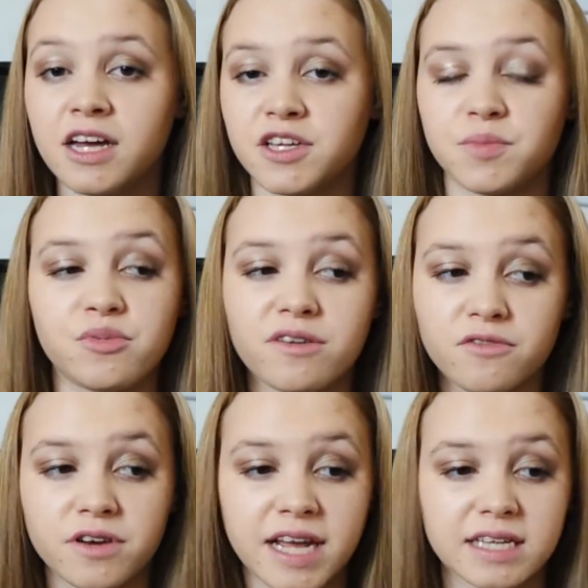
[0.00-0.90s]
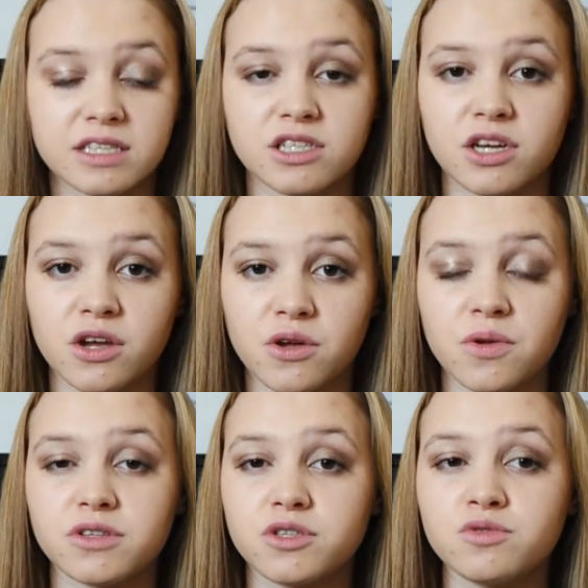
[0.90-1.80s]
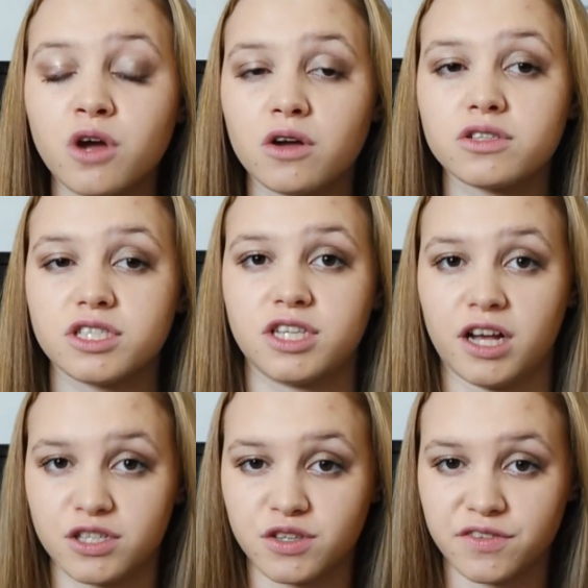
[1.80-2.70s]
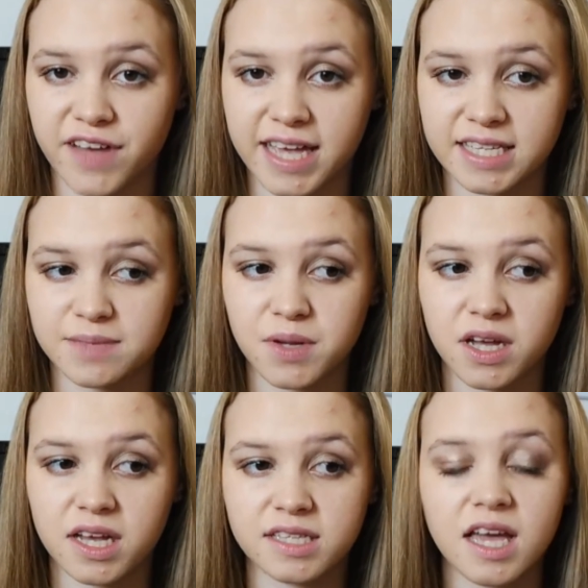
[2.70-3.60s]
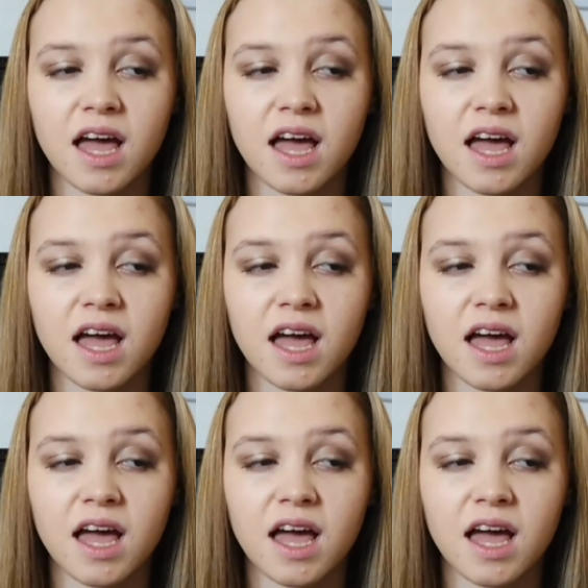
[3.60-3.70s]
your brother next to you, do not touch your face, because